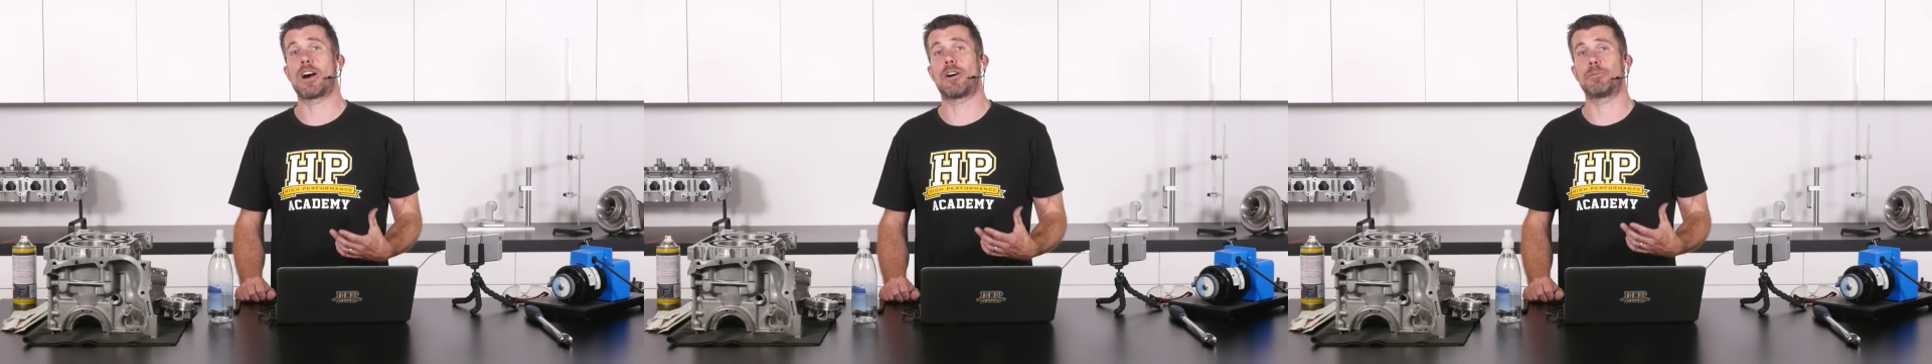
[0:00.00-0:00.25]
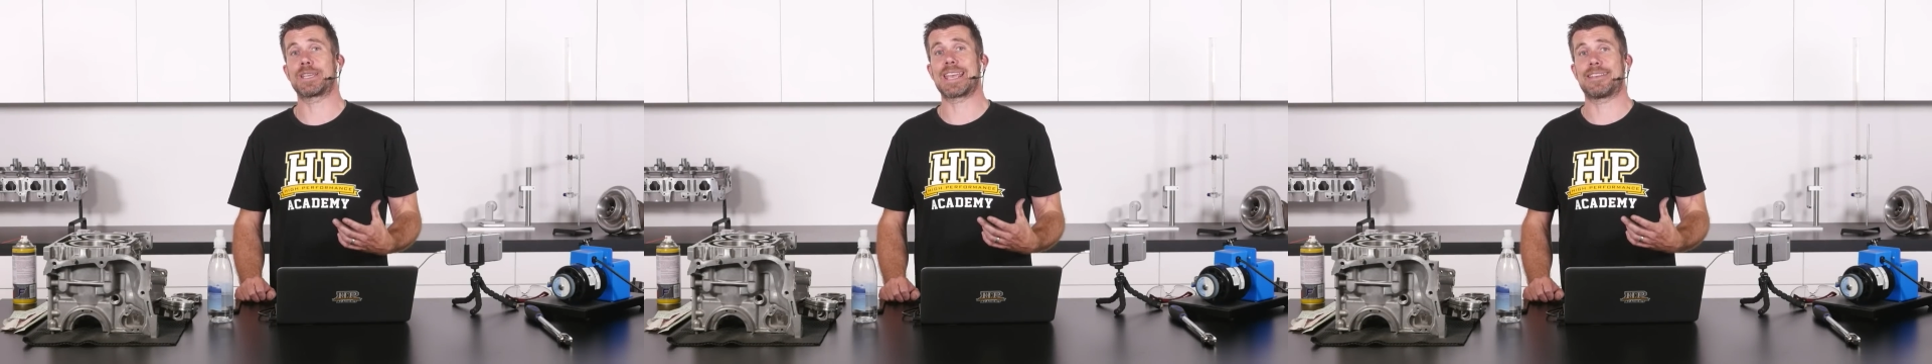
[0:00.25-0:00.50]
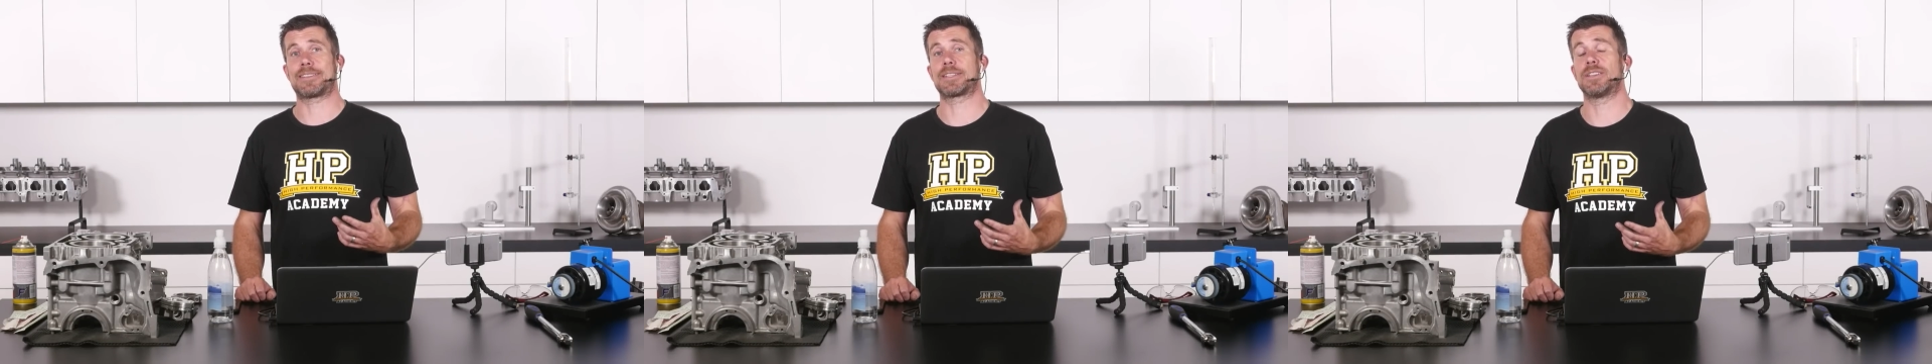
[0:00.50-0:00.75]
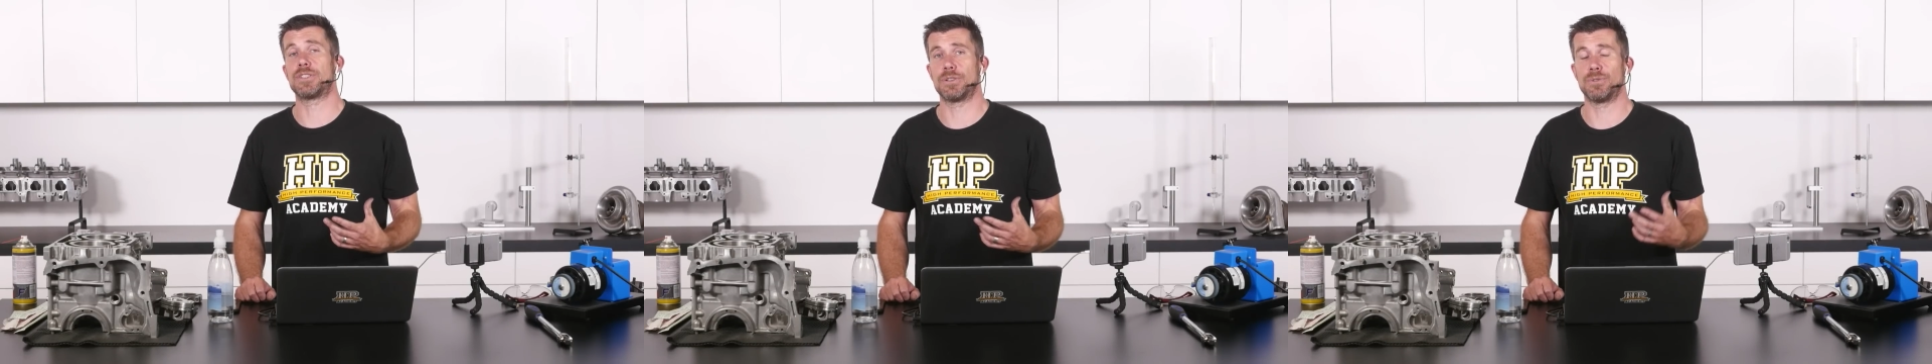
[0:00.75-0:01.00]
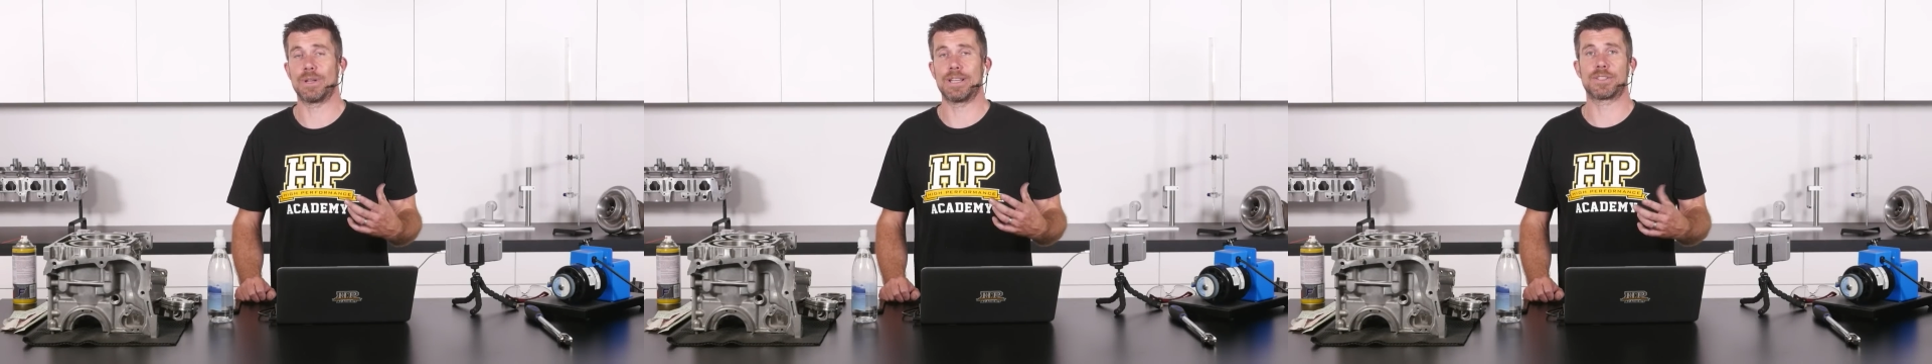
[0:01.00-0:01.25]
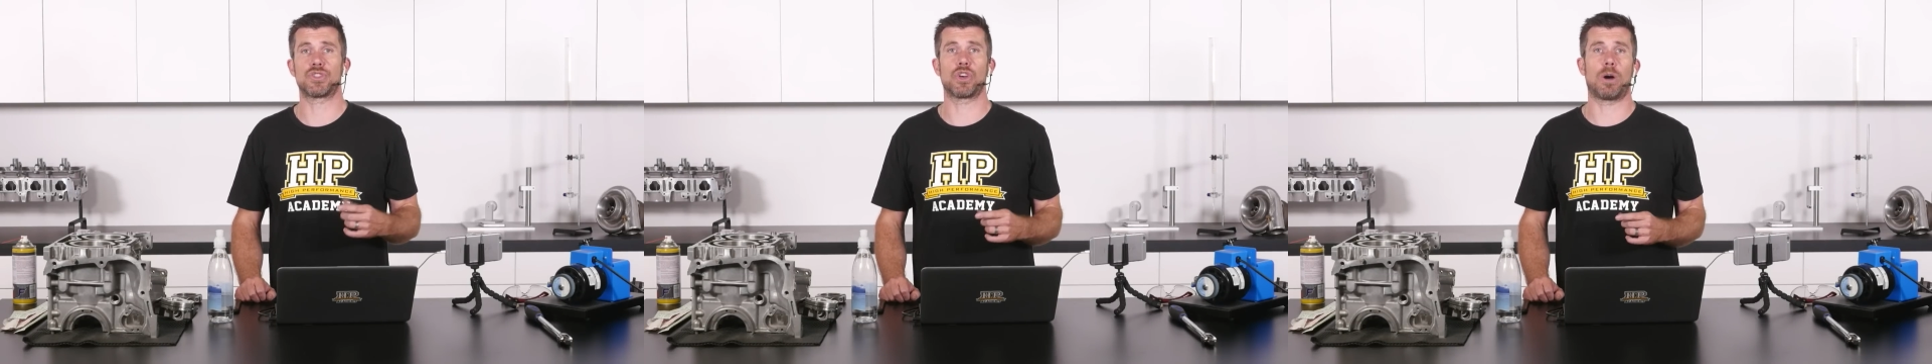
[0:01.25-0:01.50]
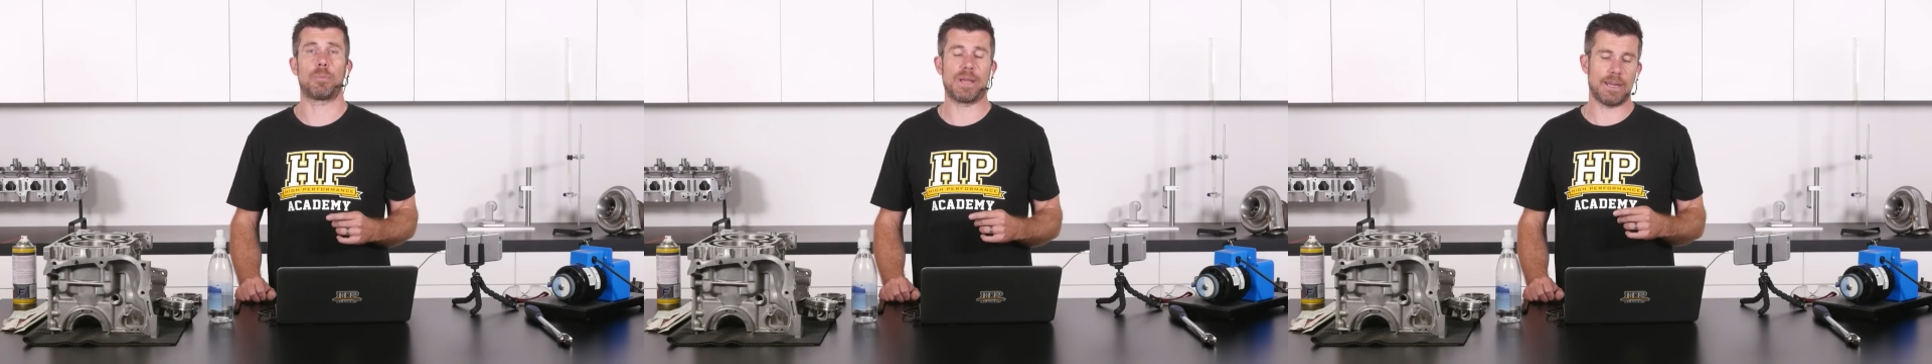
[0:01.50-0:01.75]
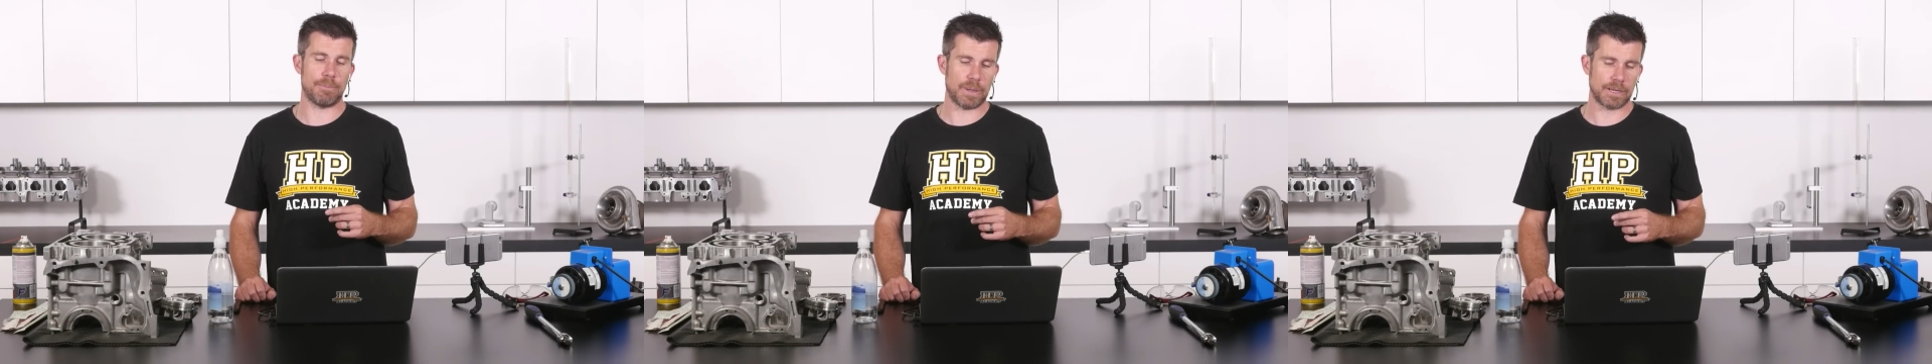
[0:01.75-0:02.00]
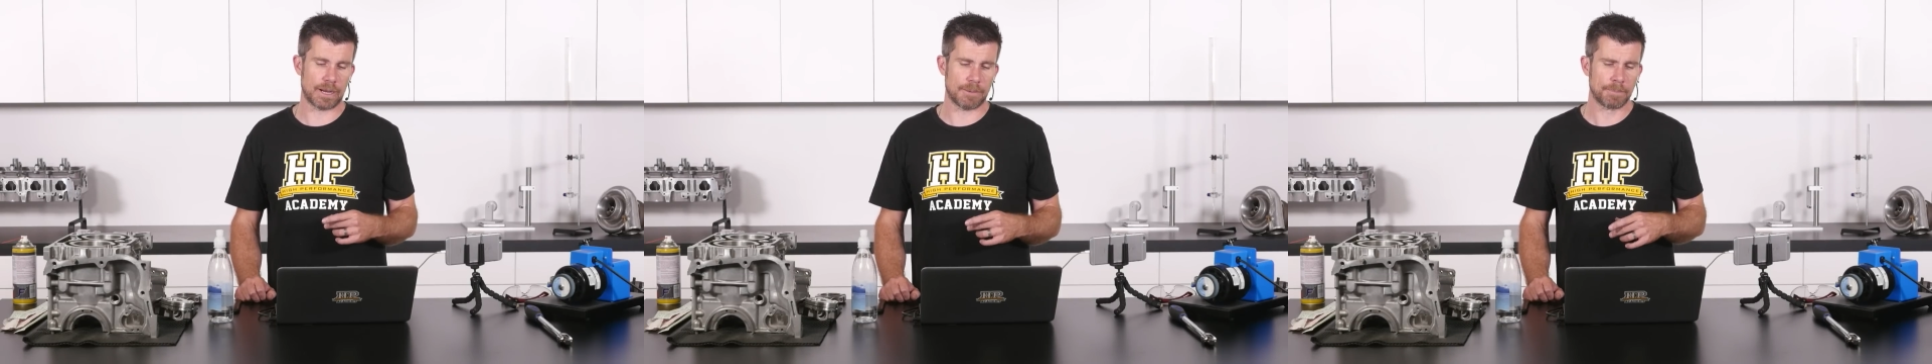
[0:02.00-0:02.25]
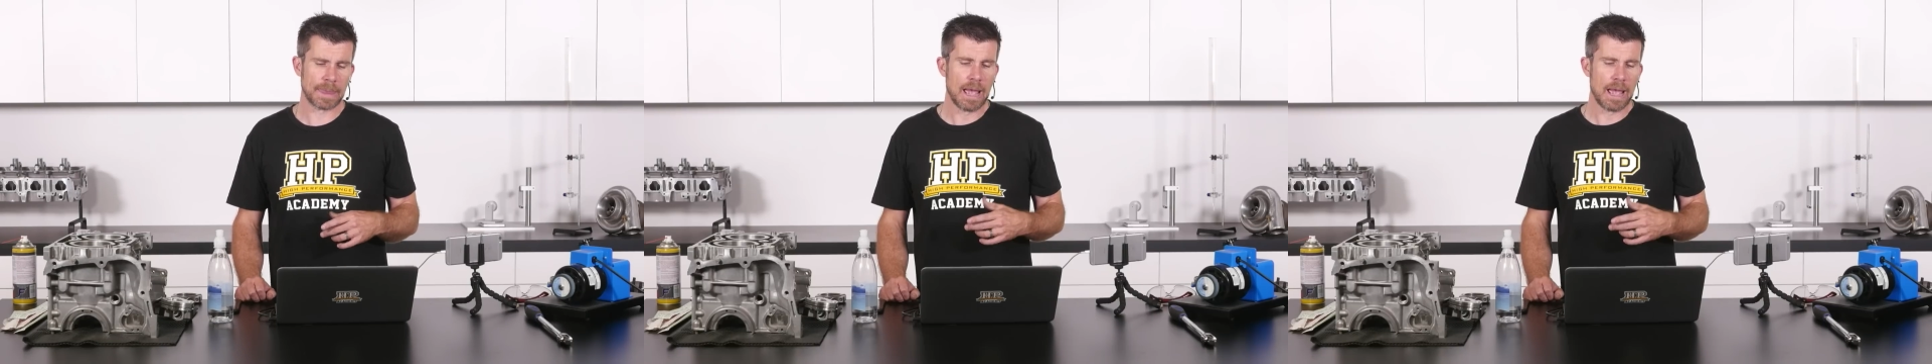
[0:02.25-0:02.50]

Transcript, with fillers: help the gasket do its job any better.